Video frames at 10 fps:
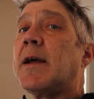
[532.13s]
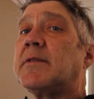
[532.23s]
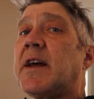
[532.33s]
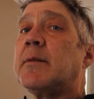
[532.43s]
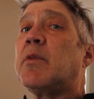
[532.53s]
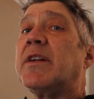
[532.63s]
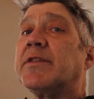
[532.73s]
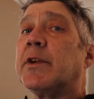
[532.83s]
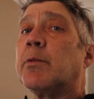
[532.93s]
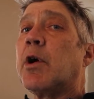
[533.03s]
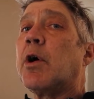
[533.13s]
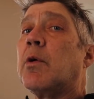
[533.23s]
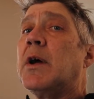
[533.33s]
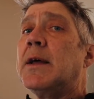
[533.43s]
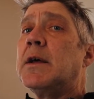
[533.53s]
10 months in a
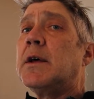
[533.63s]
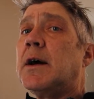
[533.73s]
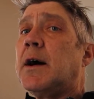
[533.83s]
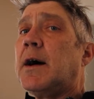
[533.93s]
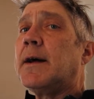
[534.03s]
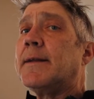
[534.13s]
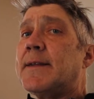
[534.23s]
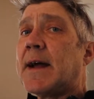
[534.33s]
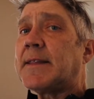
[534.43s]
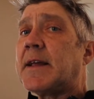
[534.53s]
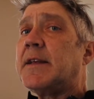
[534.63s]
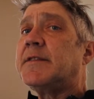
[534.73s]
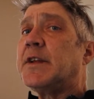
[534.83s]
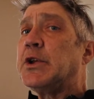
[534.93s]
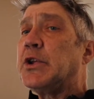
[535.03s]
row. Not that
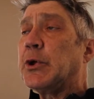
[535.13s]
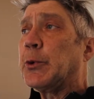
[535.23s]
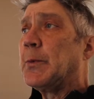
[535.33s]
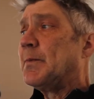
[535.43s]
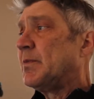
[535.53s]
easy to do,